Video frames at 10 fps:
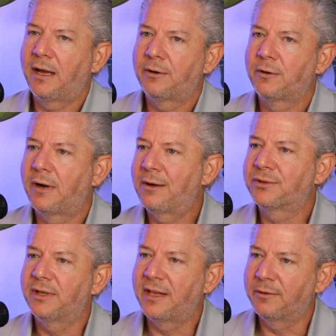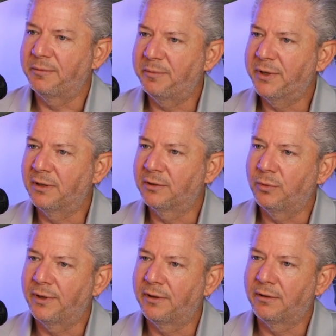I don't know a house today that would be
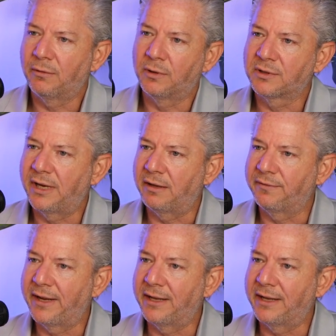built with all style